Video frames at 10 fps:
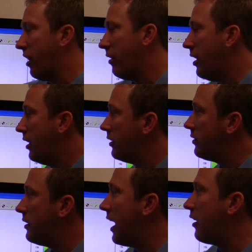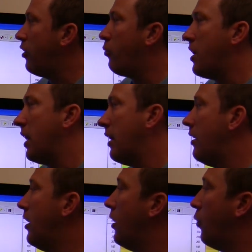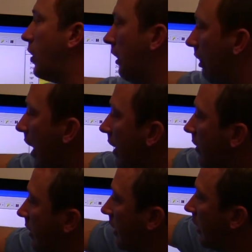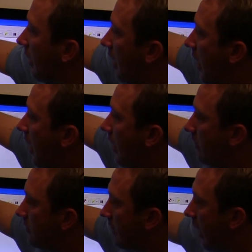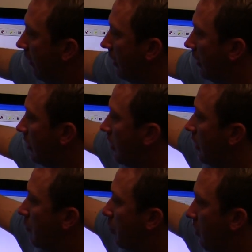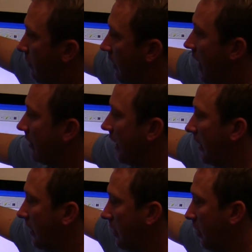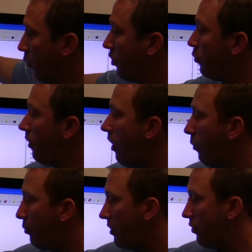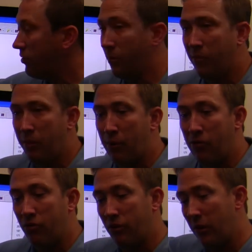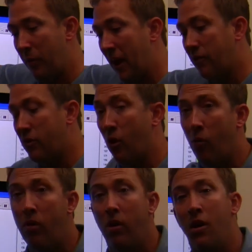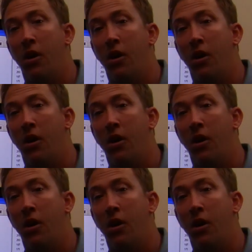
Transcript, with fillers: here. This is not a good reading. We'd like to get a nice, solid point of contact in here, which will help reduce some of the pressures in the back. So